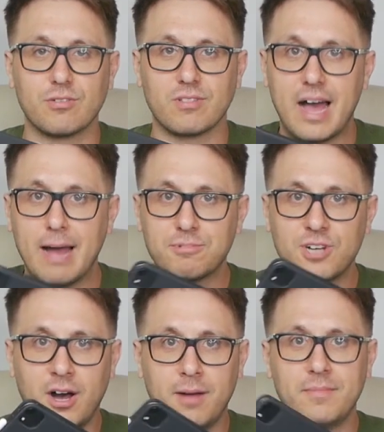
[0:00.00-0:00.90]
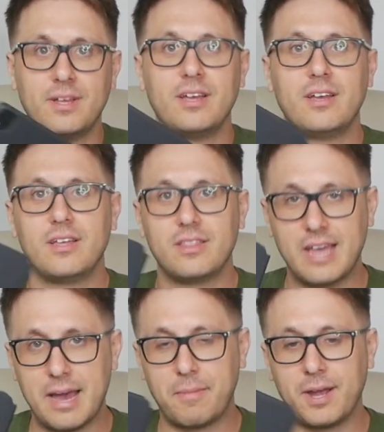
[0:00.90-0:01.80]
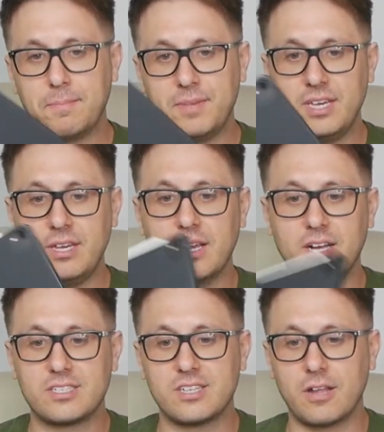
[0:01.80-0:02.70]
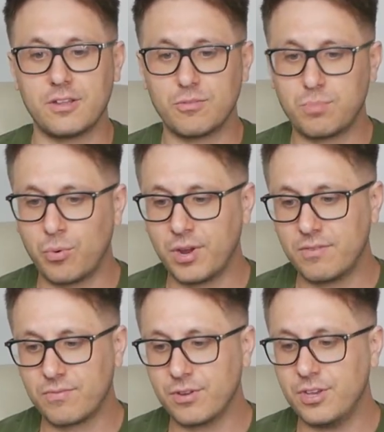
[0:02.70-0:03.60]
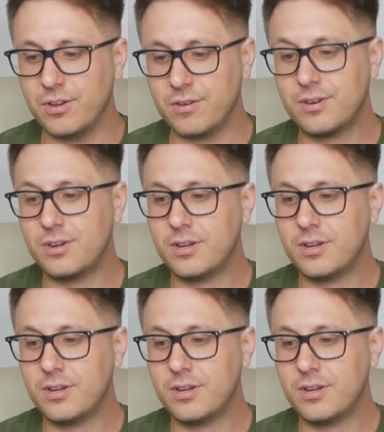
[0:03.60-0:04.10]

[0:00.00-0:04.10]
your laptop, that might be a selling point for you.